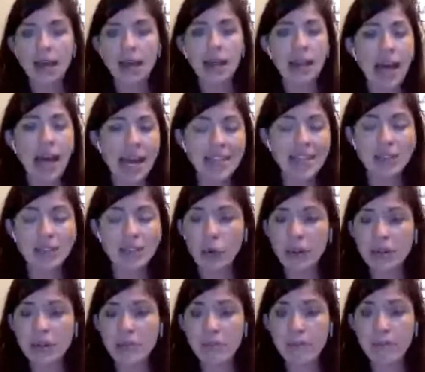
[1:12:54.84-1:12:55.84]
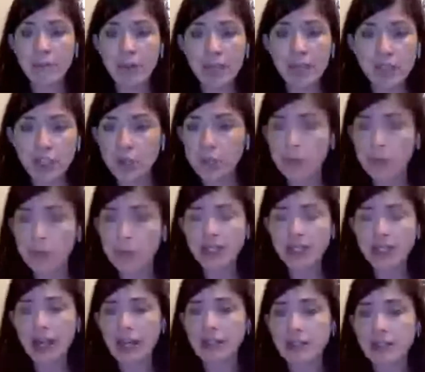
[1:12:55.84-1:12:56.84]
That's what the bishop
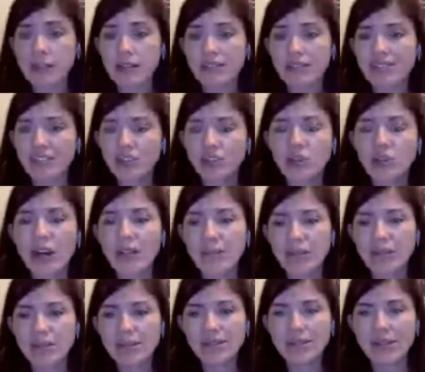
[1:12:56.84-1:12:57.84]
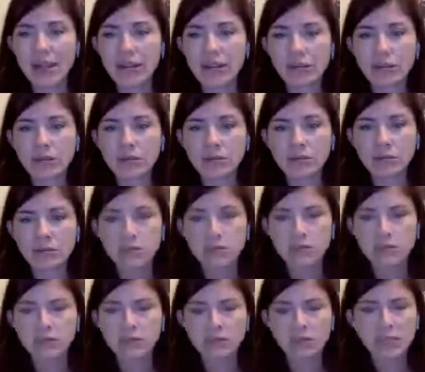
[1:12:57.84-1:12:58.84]
said, cried Mrs. Fetherell.
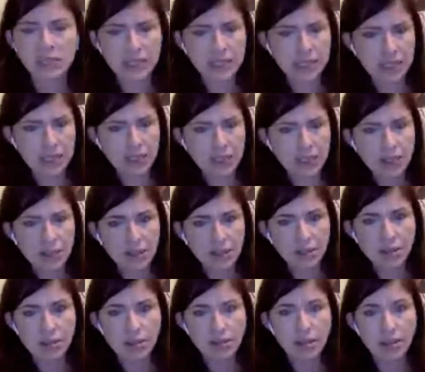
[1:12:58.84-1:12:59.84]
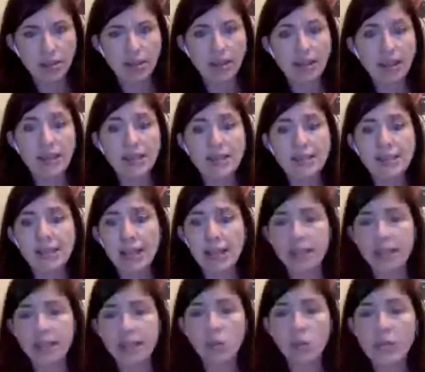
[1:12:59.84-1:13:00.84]
He did? He said his
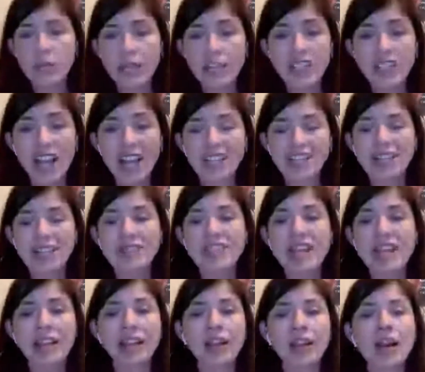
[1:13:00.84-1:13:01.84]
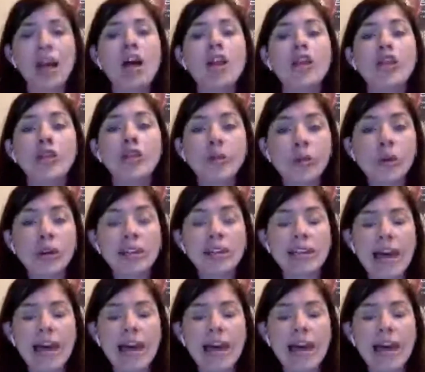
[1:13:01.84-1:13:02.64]
only chance of selling Through a Glass